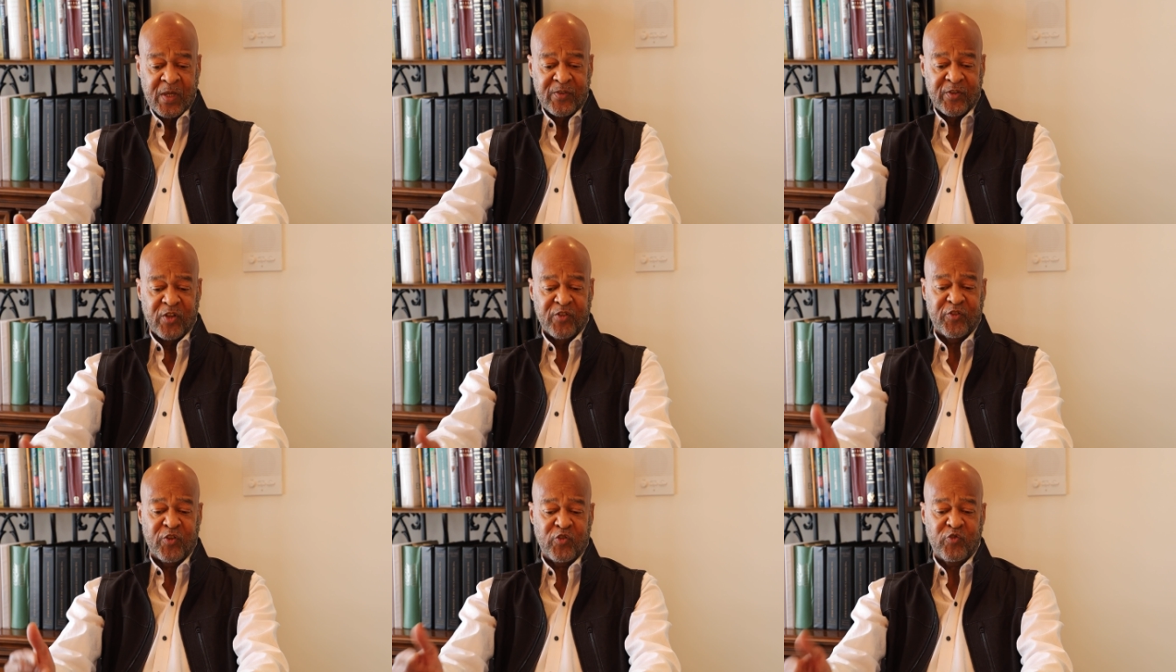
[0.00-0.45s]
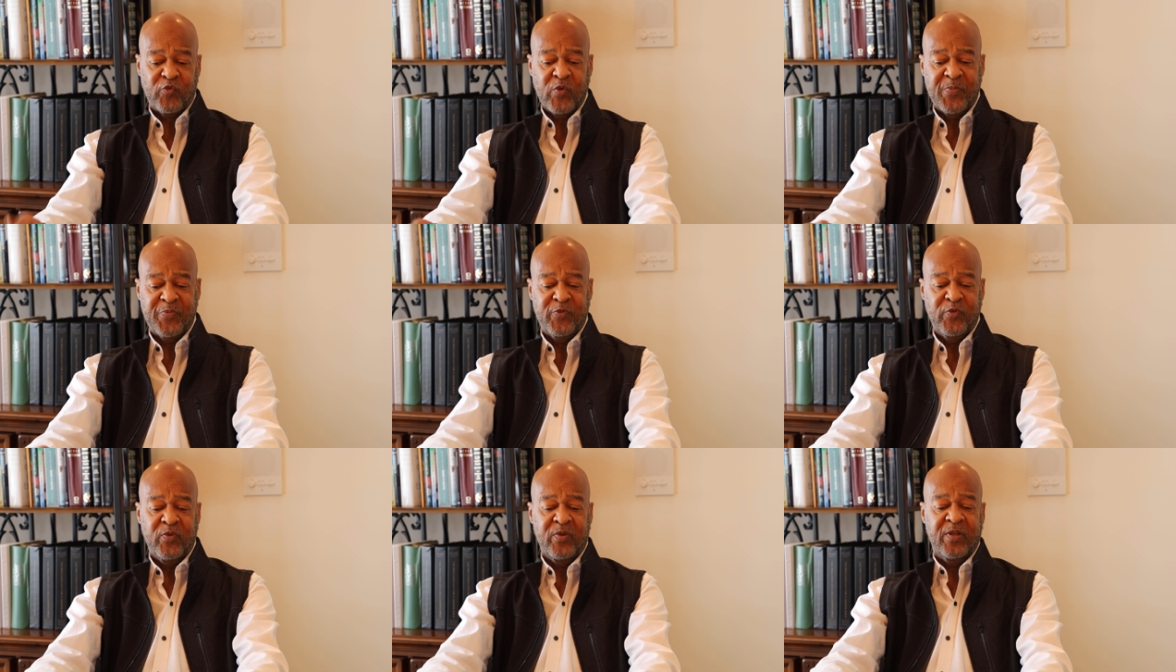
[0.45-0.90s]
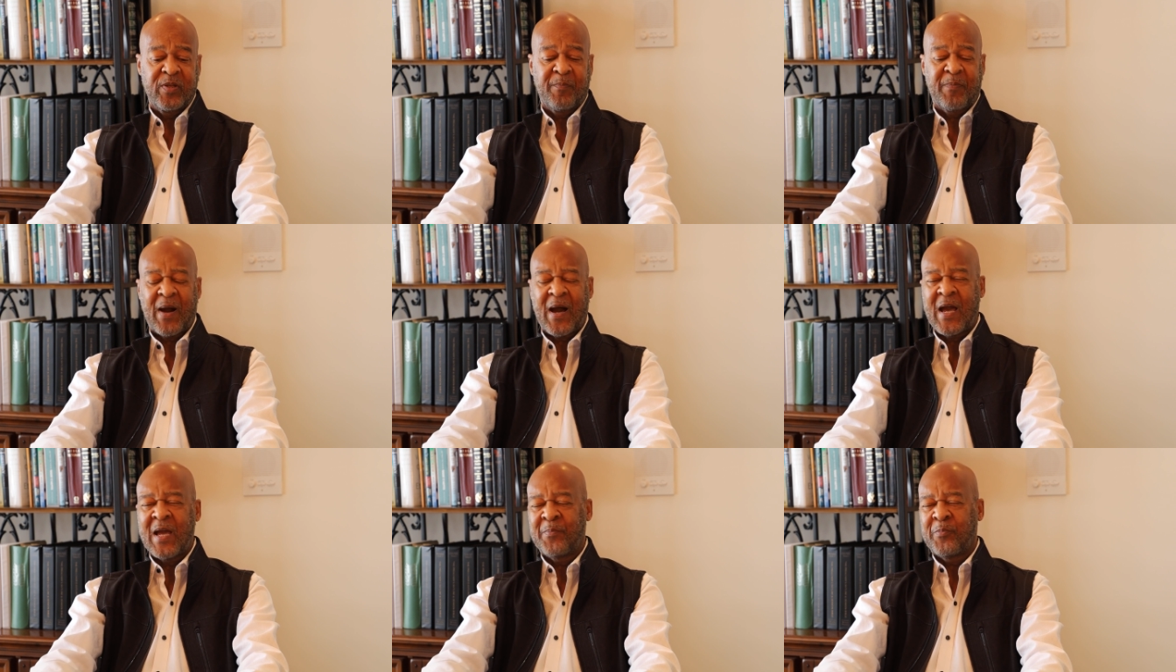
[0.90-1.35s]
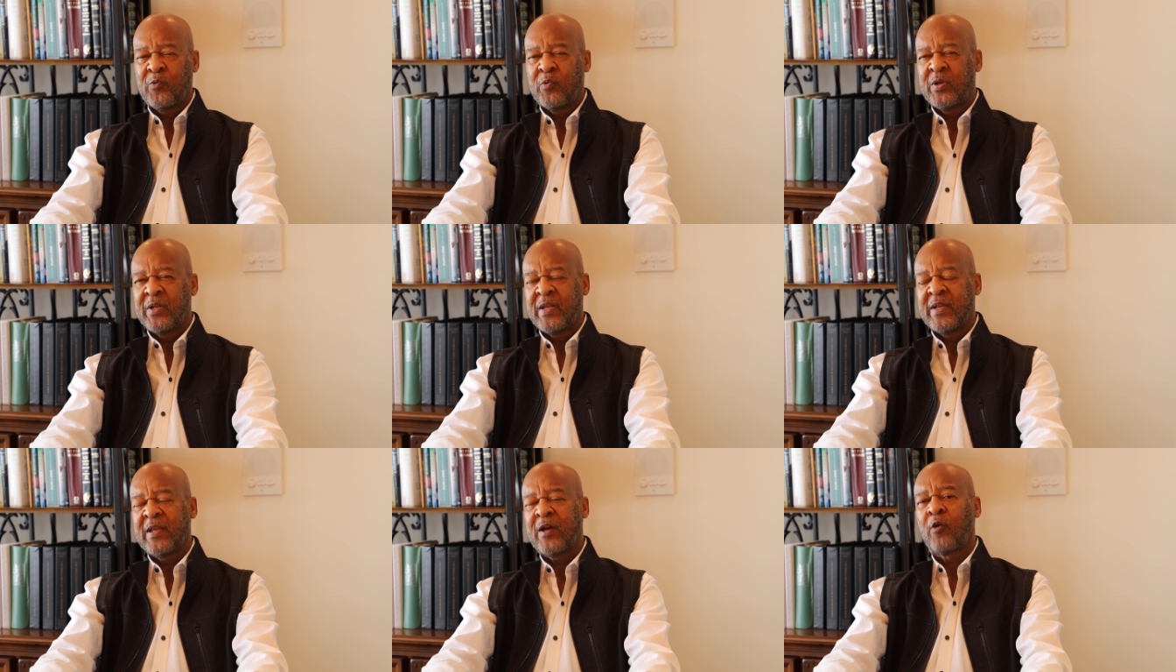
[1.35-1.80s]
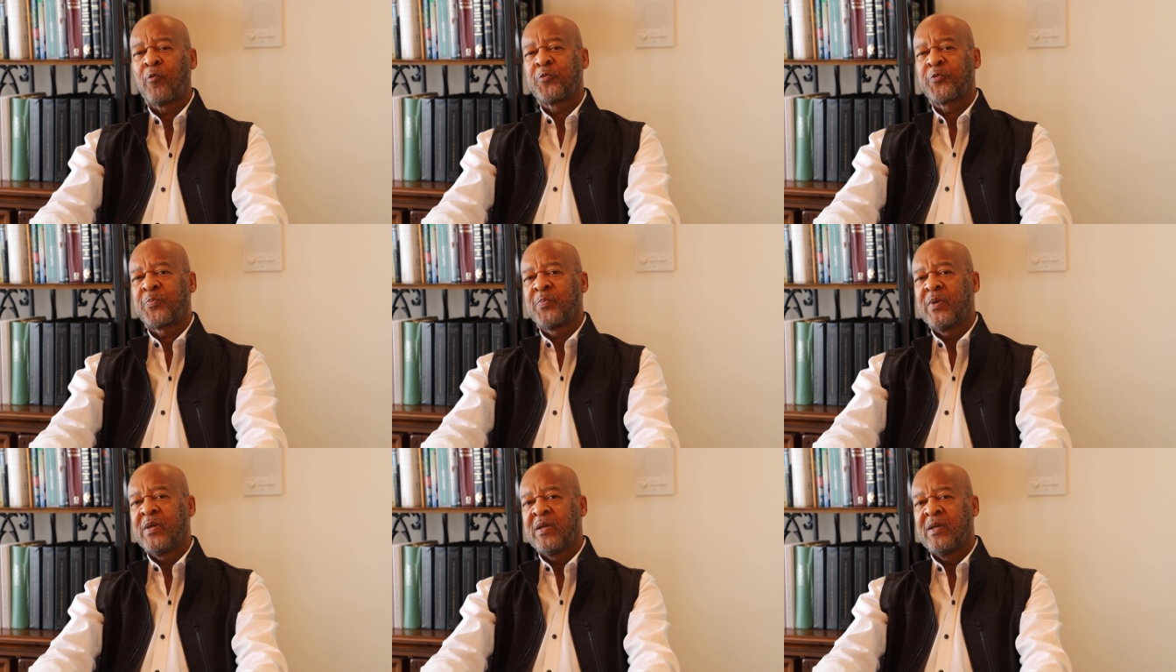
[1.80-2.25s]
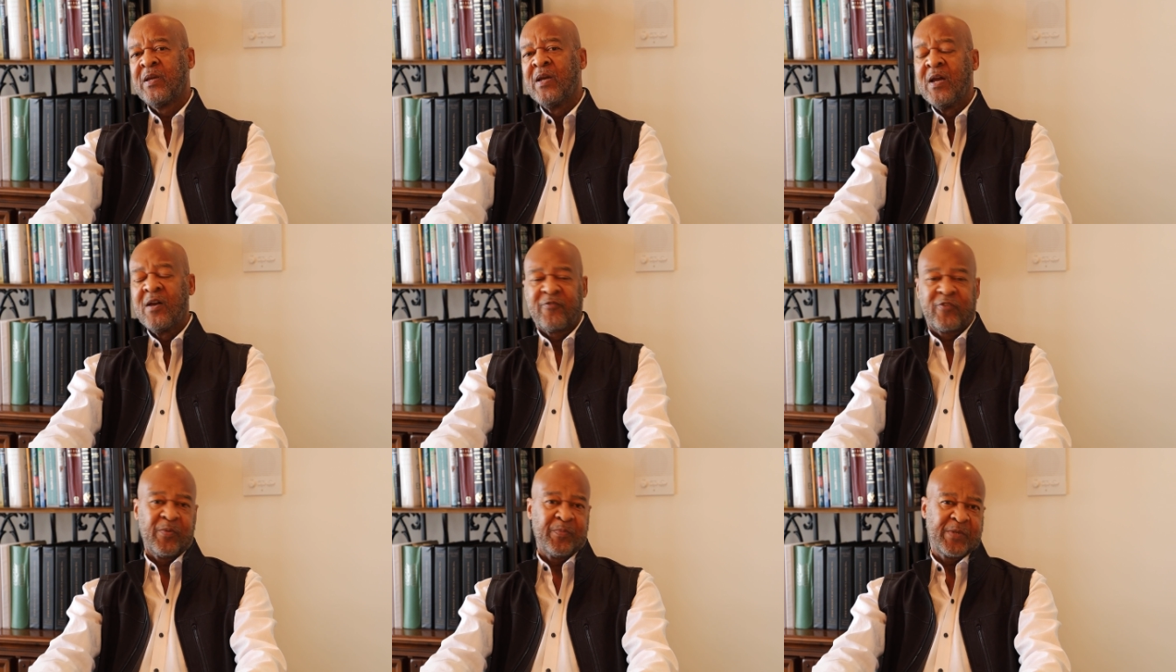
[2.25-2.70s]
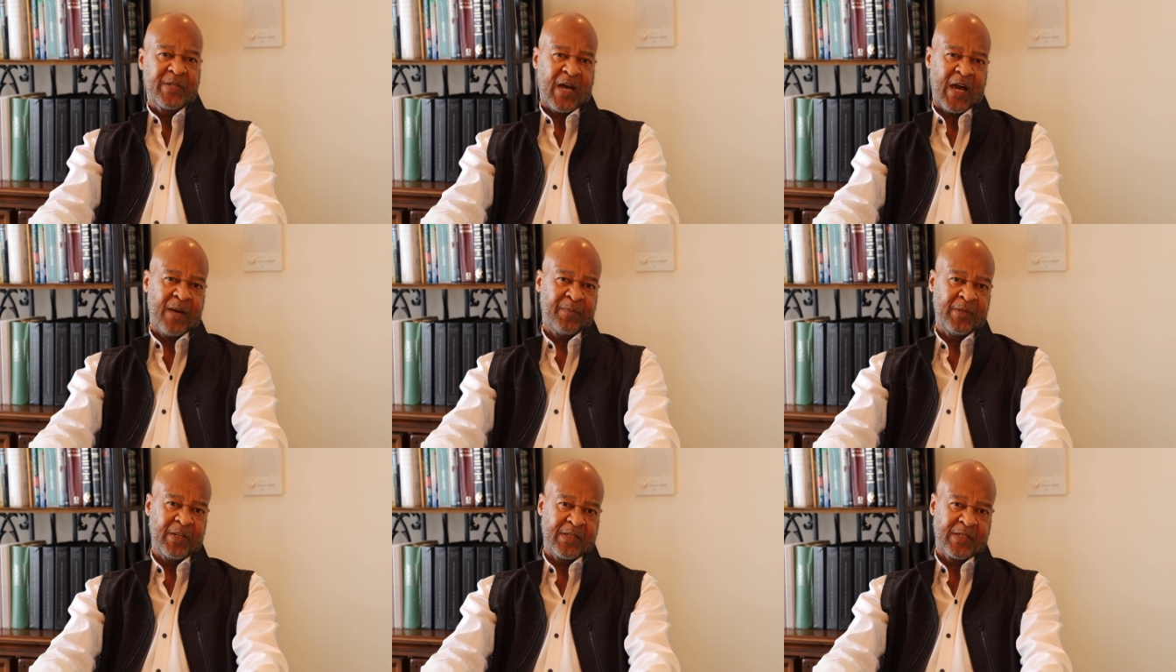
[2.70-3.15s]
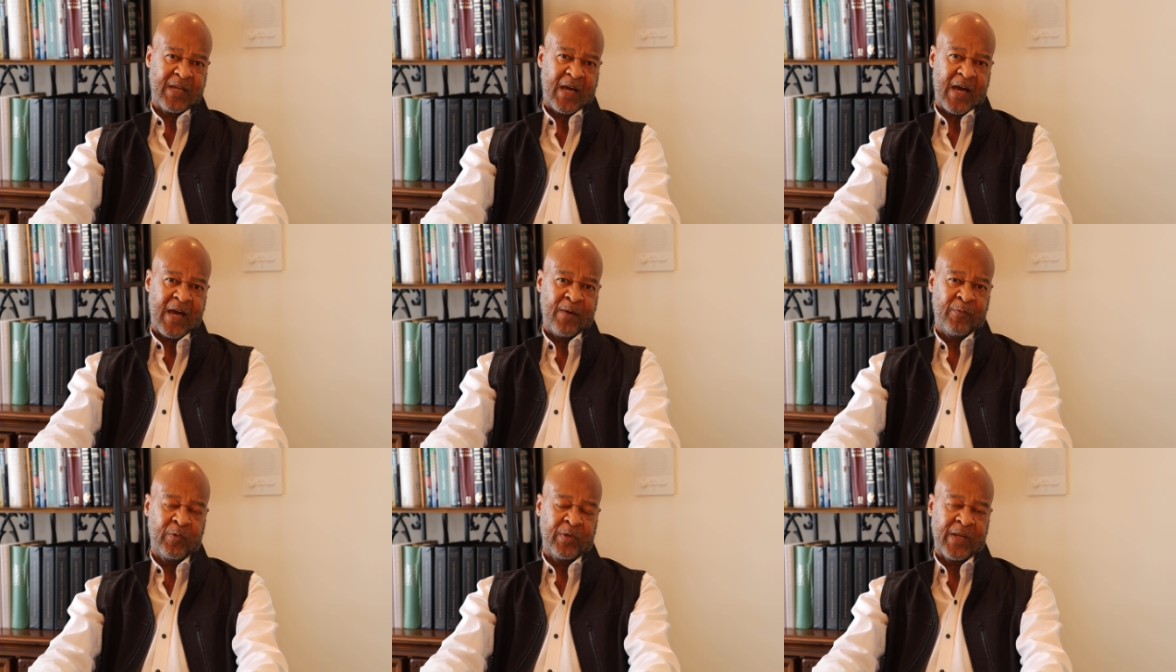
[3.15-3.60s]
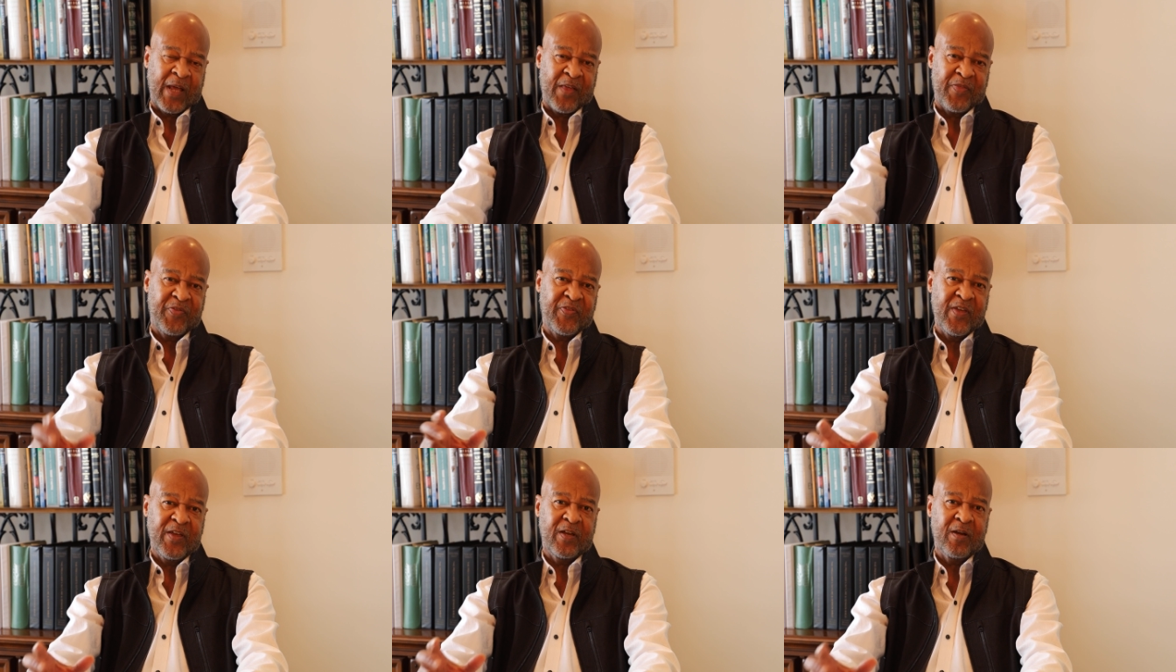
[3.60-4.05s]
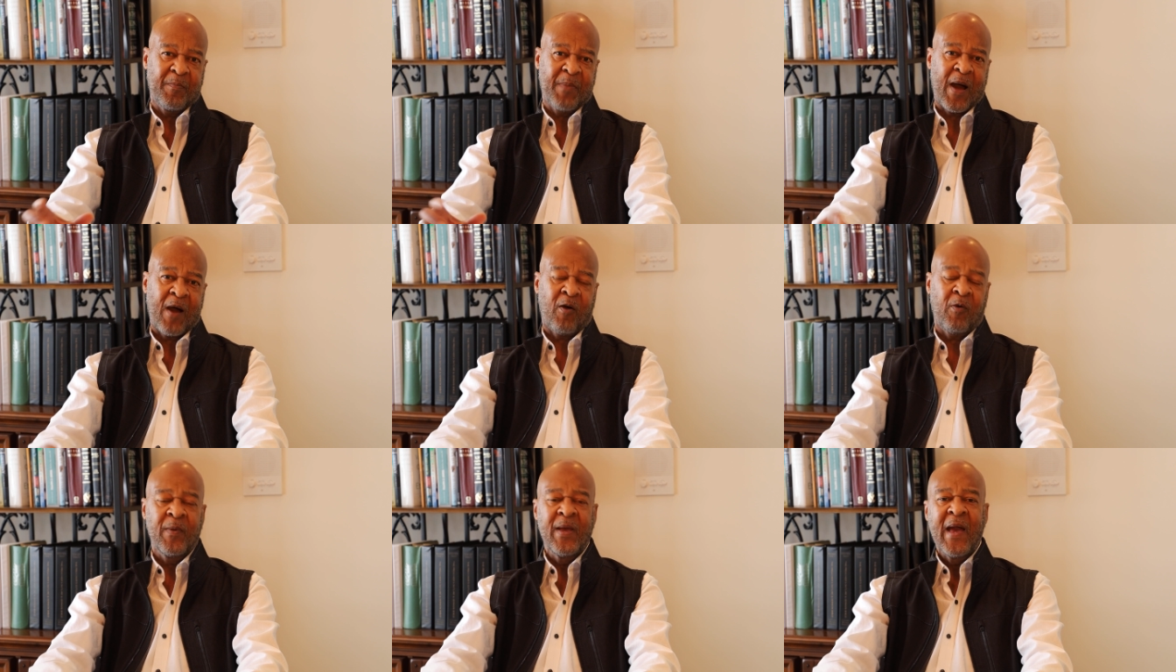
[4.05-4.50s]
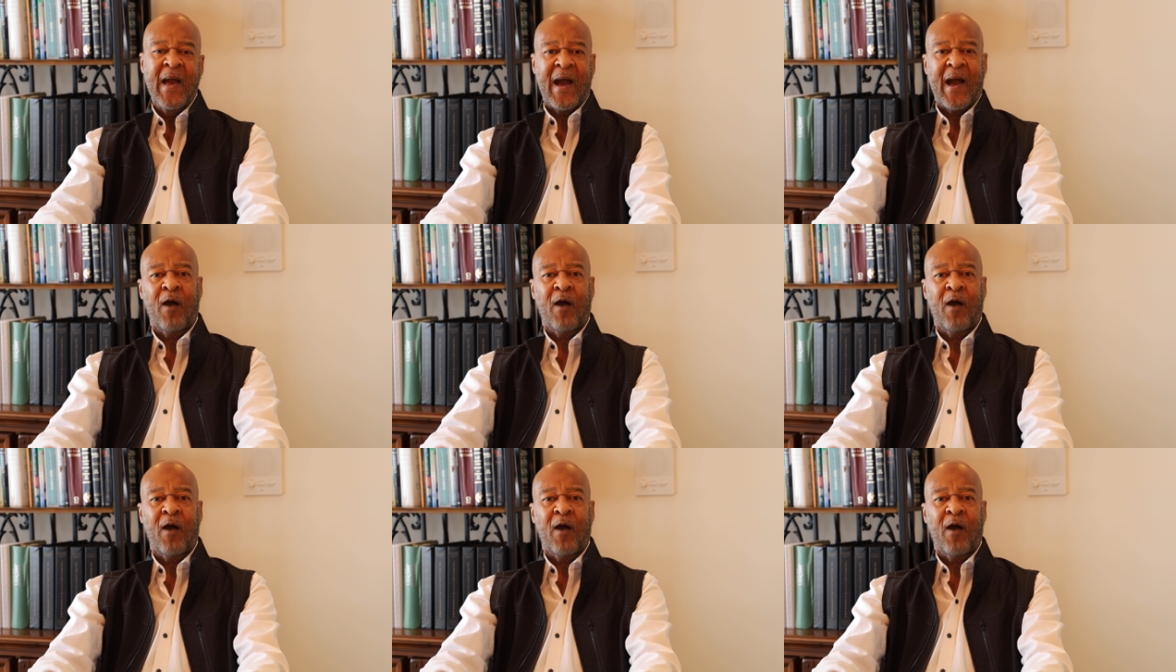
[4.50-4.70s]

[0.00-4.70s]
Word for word: There's a scripture in the Bible and it helps me from time to time when I think about